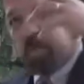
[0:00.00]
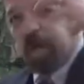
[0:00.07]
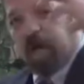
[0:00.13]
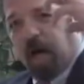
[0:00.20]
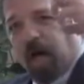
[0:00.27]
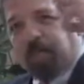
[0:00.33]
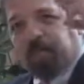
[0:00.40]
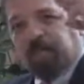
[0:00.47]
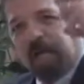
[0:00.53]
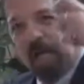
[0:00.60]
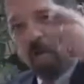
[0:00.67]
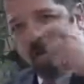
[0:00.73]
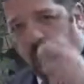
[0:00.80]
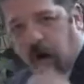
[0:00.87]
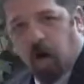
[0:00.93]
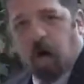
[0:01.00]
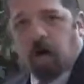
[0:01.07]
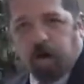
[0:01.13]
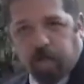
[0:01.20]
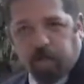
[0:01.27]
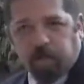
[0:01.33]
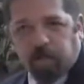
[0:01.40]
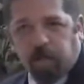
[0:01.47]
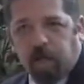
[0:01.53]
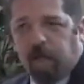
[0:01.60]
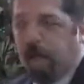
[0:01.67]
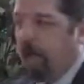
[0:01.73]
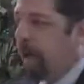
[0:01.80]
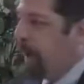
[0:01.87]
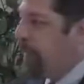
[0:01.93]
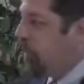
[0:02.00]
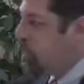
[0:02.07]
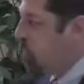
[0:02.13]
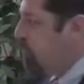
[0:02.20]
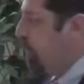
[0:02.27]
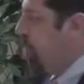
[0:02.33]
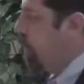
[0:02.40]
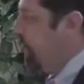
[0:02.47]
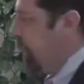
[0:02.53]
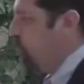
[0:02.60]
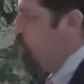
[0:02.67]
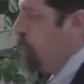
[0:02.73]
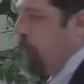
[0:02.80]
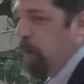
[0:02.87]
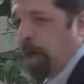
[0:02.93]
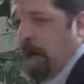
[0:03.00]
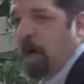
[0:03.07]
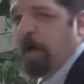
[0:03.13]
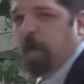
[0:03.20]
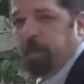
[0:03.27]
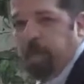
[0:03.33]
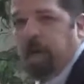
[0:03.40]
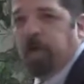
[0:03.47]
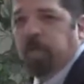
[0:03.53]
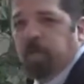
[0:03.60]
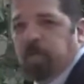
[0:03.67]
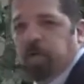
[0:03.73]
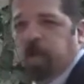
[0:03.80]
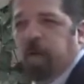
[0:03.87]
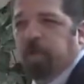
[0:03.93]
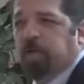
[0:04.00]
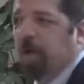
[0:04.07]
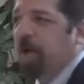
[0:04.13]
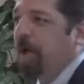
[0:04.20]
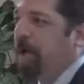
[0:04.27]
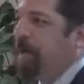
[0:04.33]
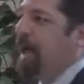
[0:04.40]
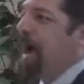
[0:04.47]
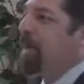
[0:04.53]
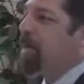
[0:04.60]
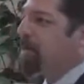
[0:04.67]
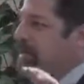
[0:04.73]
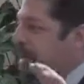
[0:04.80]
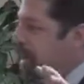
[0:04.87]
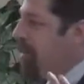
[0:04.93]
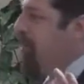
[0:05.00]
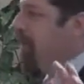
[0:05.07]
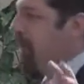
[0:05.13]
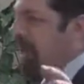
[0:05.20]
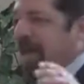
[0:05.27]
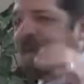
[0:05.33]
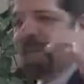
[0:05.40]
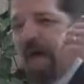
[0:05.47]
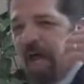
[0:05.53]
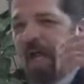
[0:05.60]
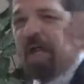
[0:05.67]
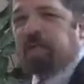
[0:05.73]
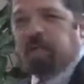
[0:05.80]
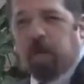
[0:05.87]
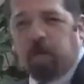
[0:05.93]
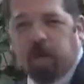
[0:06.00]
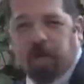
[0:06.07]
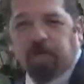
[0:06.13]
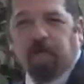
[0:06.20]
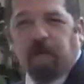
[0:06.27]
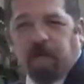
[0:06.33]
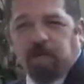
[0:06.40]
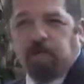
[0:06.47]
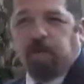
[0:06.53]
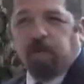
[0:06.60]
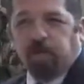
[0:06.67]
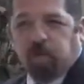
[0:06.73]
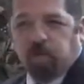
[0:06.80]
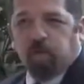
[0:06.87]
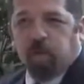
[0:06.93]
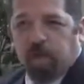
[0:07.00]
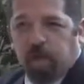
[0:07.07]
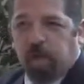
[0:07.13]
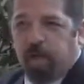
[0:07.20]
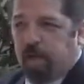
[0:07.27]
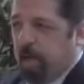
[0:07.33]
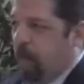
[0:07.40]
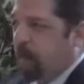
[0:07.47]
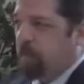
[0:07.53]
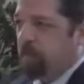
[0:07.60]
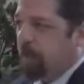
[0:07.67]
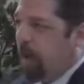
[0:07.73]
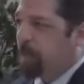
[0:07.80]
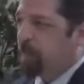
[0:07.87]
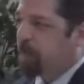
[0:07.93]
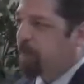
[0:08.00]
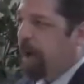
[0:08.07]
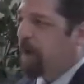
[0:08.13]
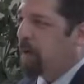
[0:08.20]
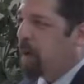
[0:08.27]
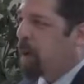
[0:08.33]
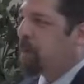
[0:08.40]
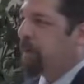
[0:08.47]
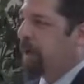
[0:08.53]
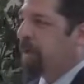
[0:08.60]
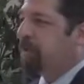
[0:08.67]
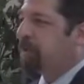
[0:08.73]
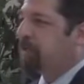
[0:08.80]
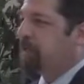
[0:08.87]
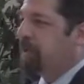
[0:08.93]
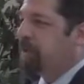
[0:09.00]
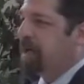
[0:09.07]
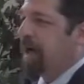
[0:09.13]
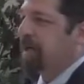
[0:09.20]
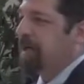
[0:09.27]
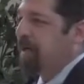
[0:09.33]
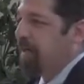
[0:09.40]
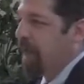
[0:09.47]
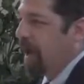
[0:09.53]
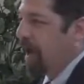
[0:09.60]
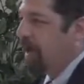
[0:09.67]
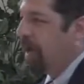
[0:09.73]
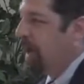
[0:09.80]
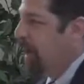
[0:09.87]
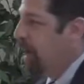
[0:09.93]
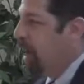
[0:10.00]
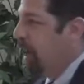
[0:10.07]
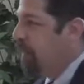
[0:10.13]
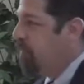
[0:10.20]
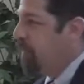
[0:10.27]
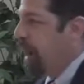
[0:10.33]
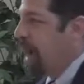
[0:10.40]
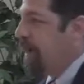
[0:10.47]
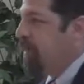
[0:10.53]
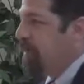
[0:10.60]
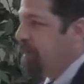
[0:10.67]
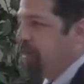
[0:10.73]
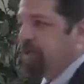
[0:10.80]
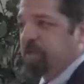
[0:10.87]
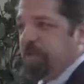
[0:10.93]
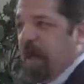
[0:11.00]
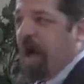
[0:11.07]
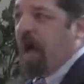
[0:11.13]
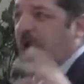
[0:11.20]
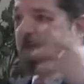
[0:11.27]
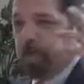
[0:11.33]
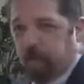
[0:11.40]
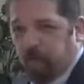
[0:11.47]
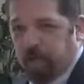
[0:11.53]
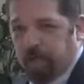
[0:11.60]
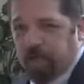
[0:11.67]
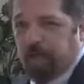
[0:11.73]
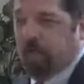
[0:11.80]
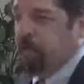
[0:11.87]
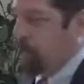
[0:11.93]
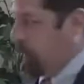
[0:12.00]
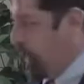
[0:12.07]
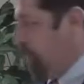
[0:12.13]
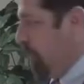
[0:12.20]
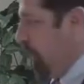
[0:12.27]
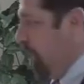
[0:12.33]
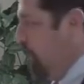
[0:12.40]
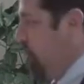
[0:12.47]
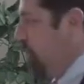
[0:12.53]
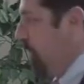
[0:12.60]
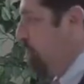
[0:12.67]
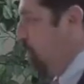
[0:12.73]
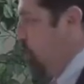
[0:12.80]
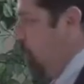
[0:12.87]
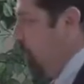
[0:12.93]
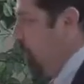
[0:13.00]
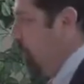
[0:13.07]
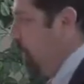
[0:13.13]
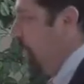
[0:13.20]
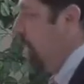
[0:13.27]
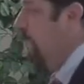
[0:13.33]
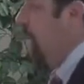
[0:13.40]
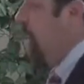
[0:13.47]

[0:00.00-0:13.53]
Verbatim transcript: becomes incarnate and the Spirit is poured out upon the church. Now, certainly that is a revelation of the Trinity. I'm by no means rejecting that. In fact, this is the high point of the revelation of the Trinity.